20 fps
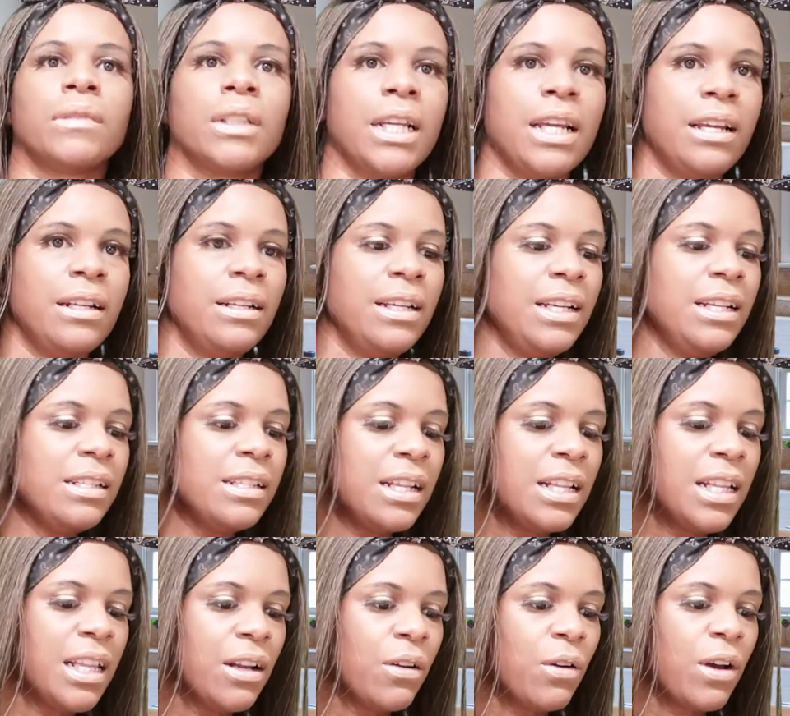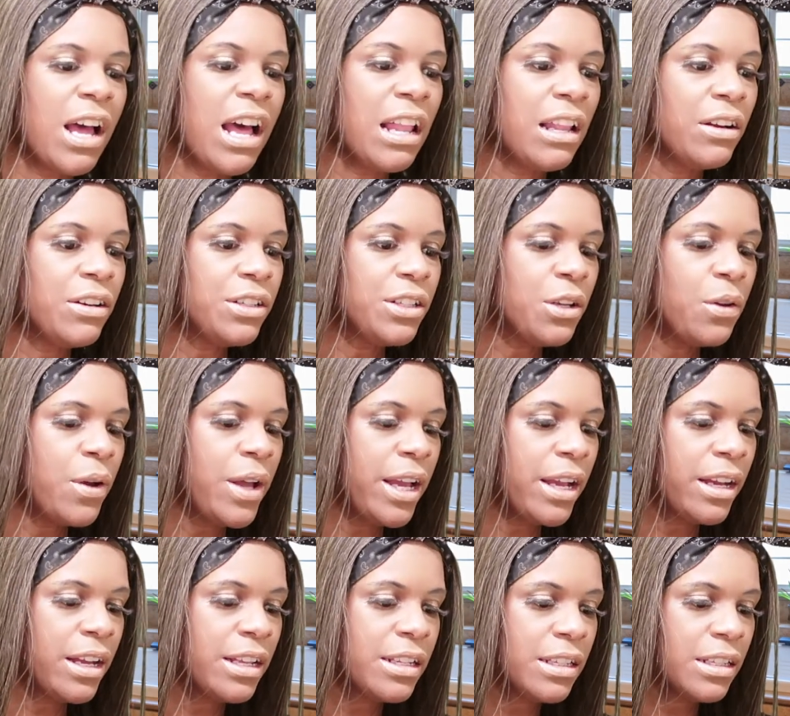It needs a little color to
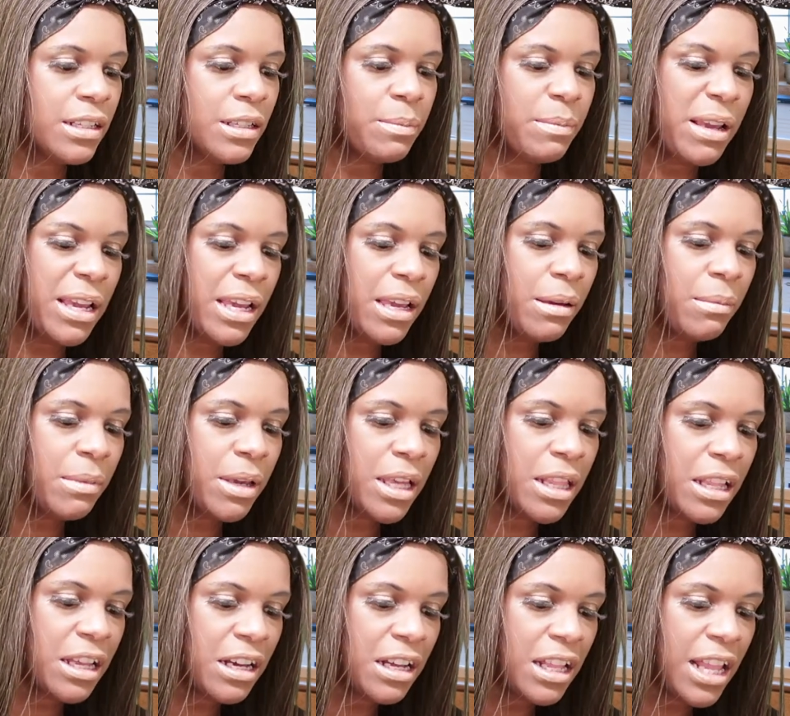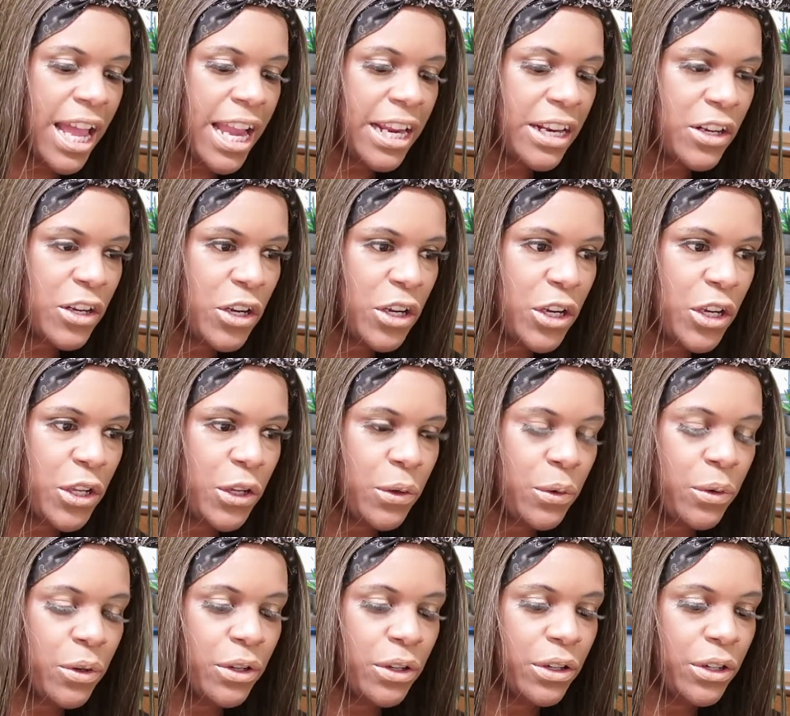it because it's making me look like
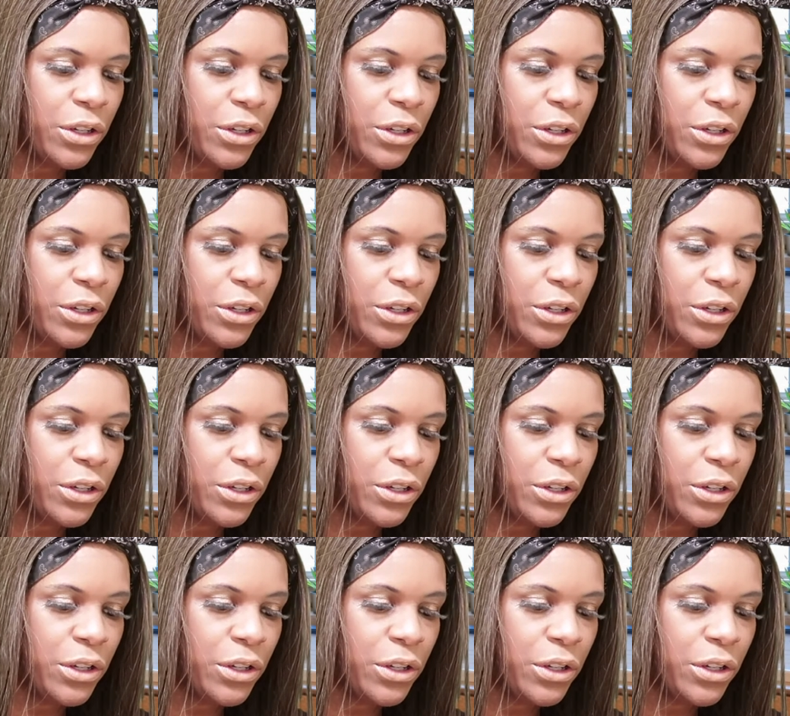nude.